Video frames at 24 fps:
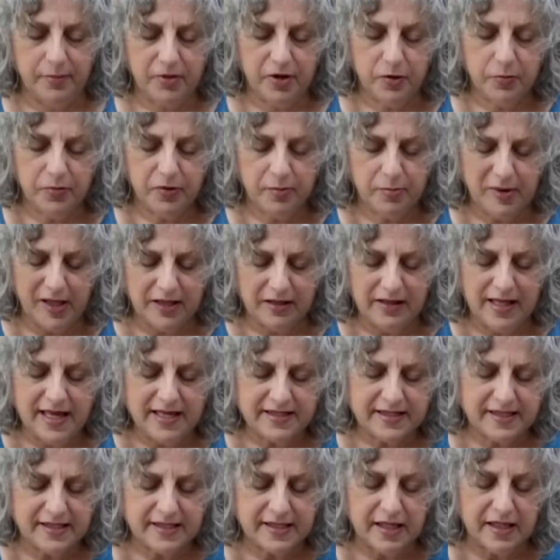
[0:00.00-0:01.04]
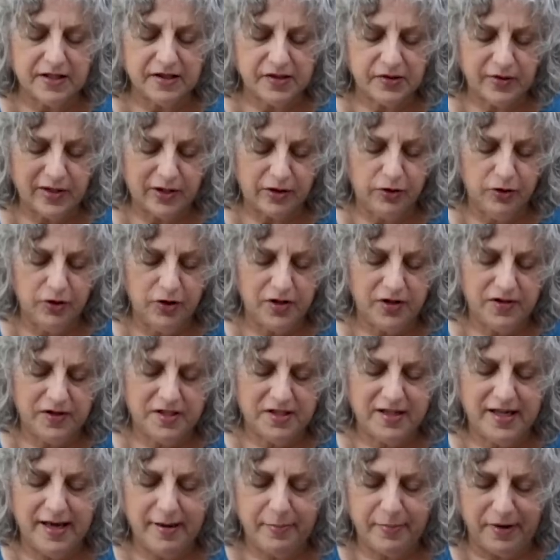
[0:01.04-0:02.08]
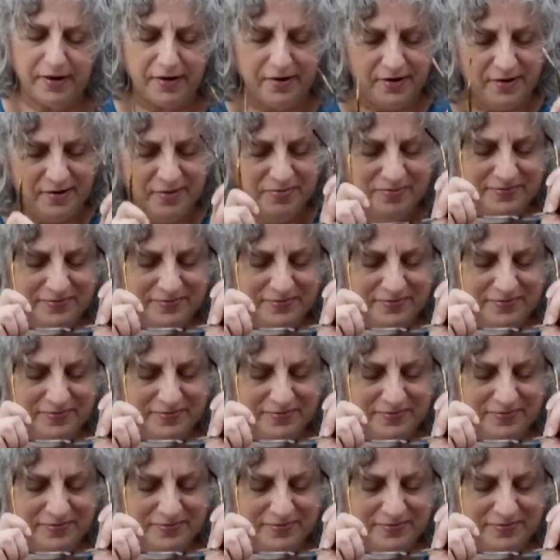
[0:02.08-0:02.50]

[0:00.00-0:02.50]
I'm gonna put my glasses on so I can look at the topping.